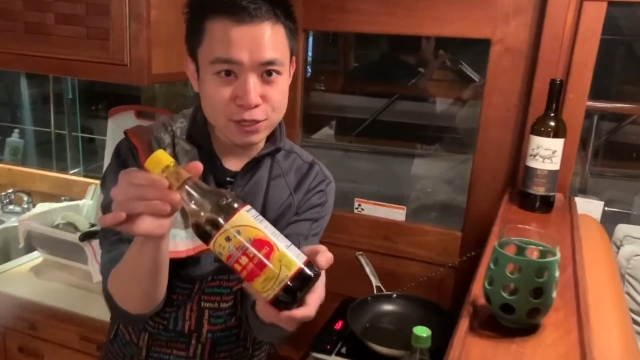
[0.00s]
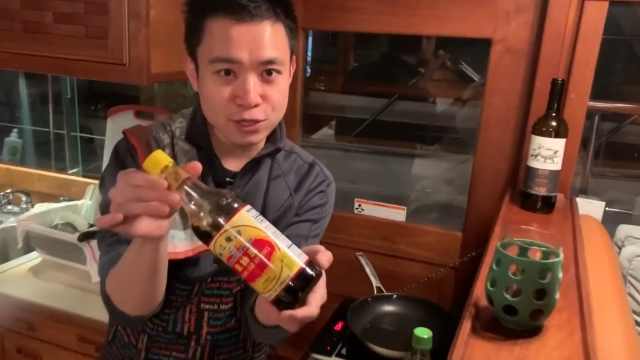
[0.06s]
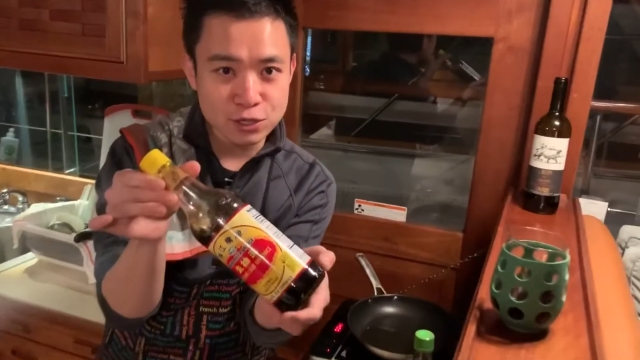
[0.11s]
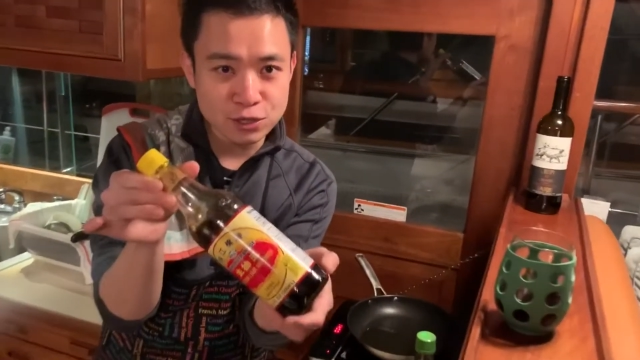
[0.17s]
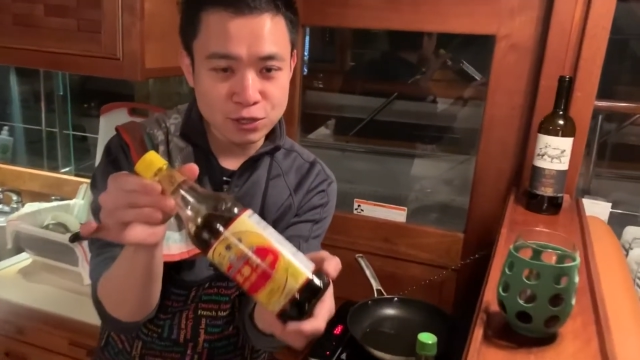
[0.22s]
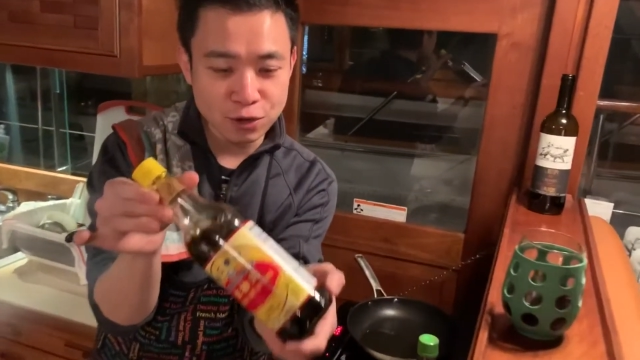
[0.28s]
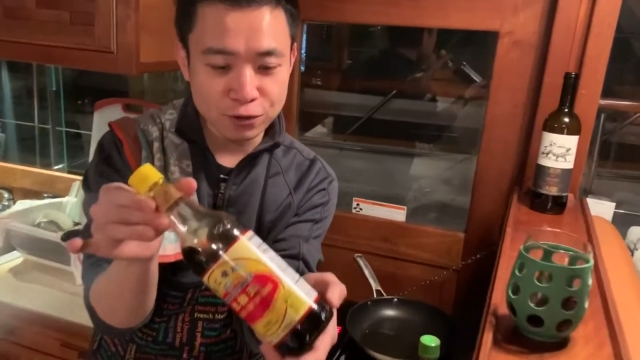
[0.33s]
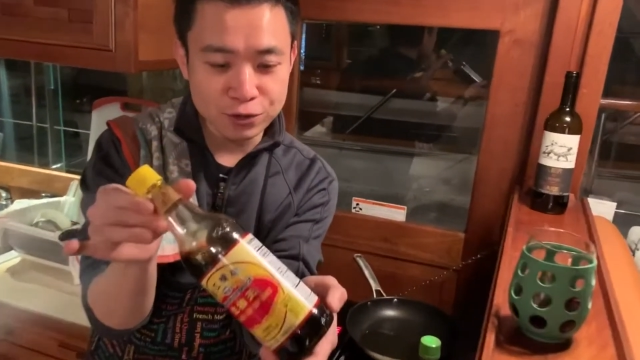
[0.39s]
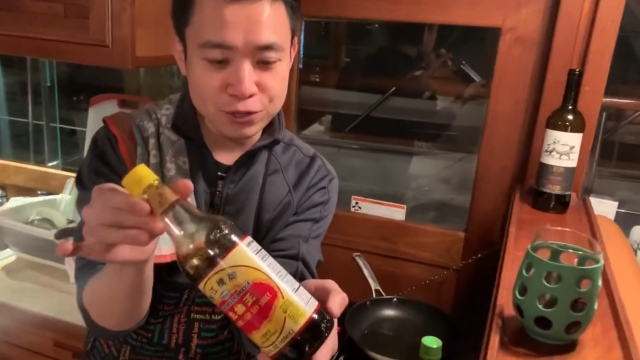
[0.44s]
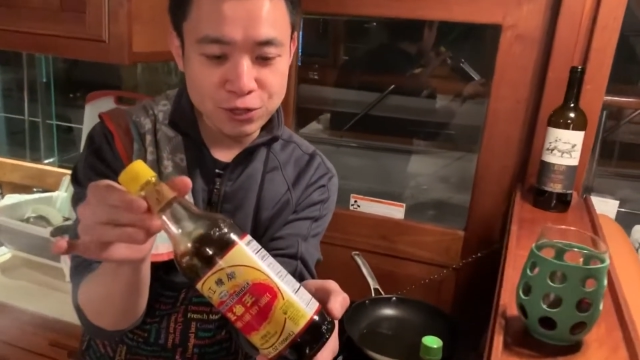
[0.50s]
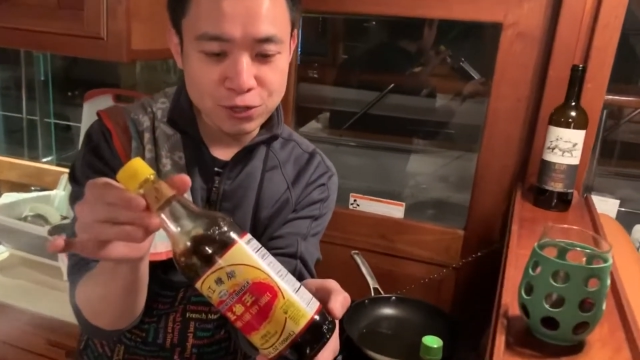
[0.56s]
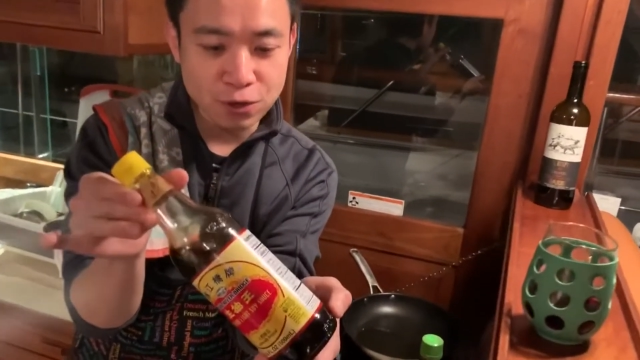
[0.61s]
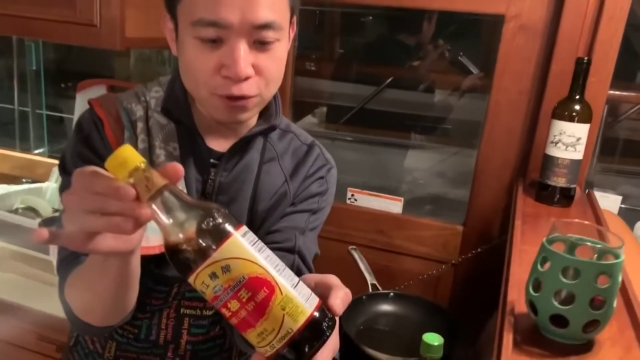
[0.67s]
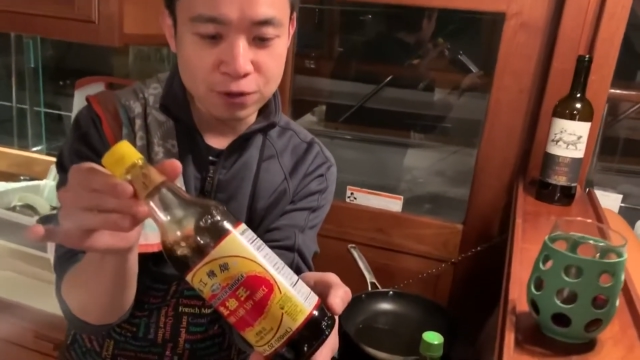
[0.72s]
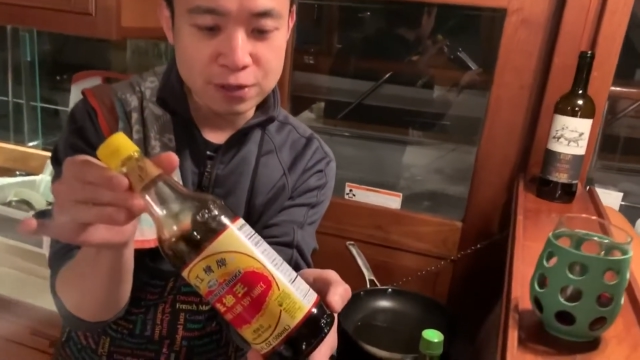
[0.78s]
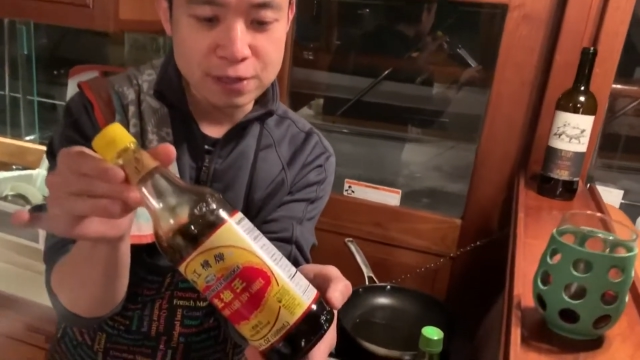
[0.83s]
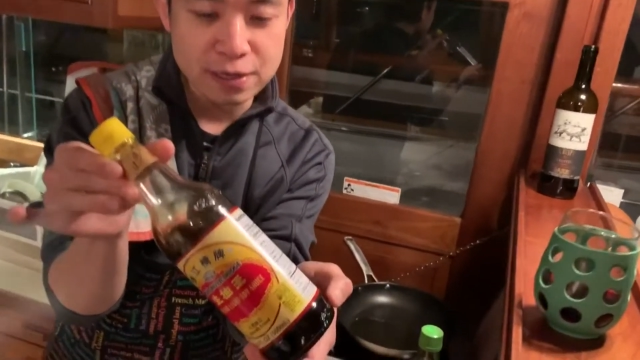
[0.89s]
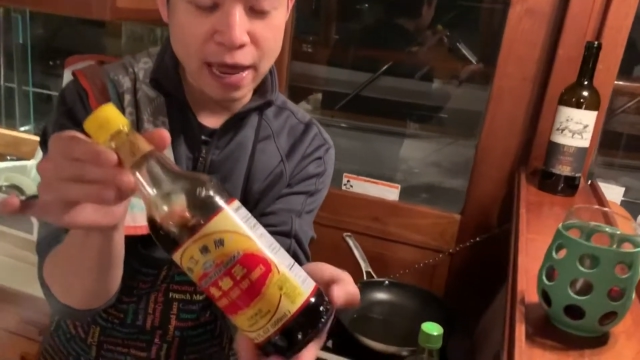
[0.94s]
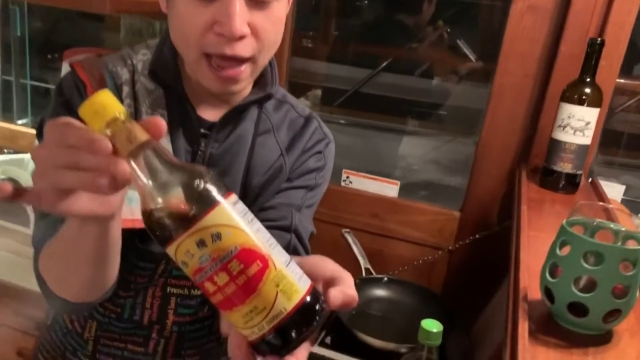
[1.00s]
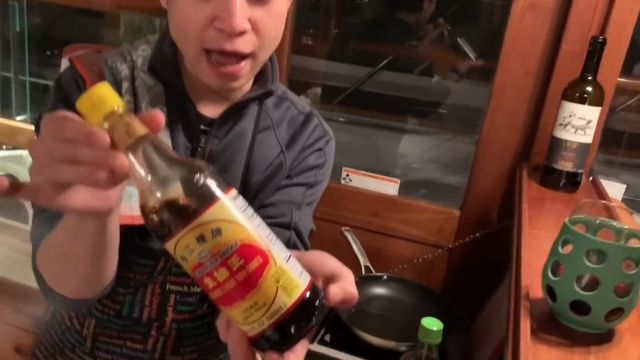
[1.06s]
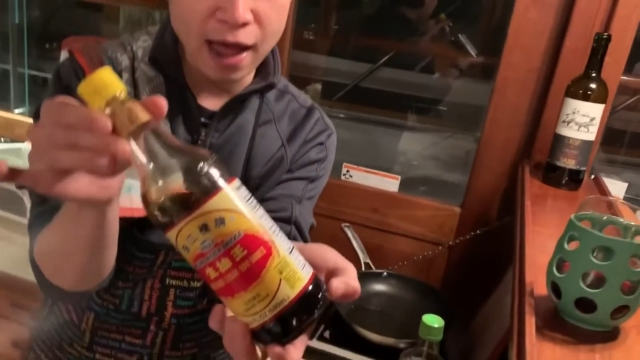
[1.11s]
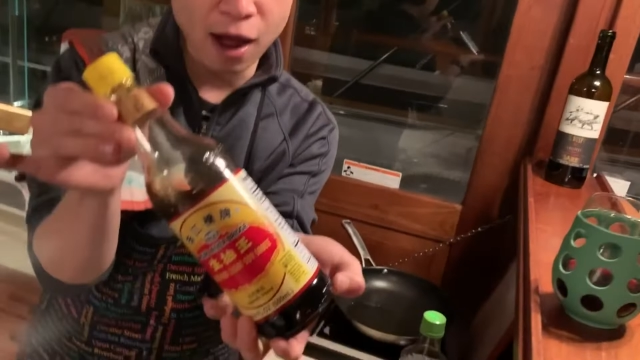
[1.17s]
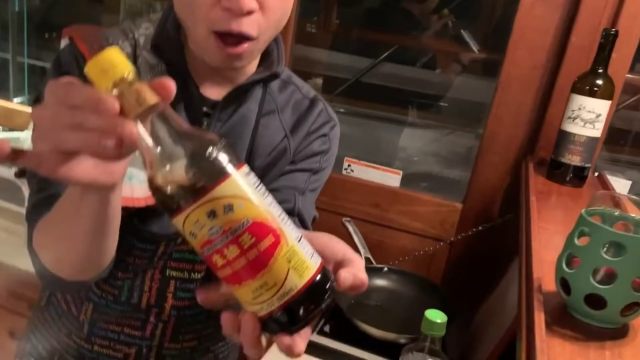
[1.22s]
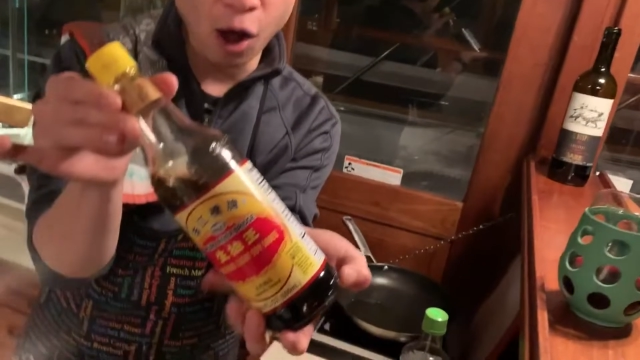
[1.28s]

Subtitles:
soy sauce that I